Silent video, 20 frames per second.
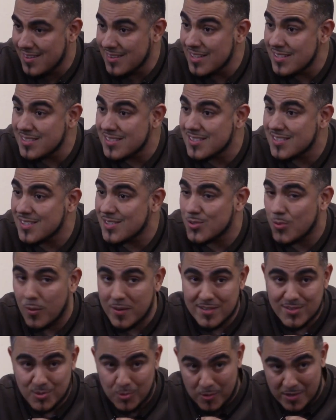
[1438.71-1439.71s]
This is the
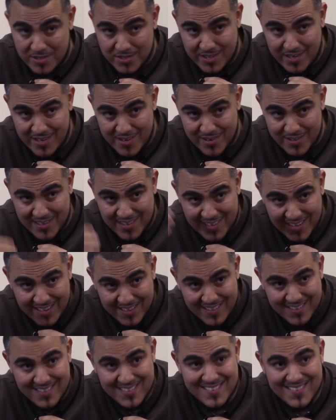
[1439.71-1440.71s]
sort of stories you hear in the
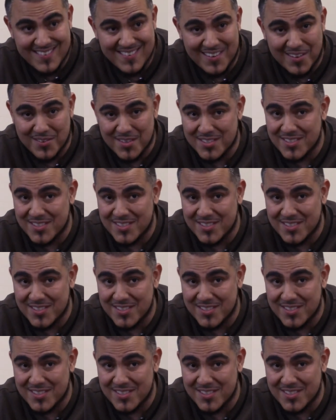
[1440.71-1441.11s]
day of the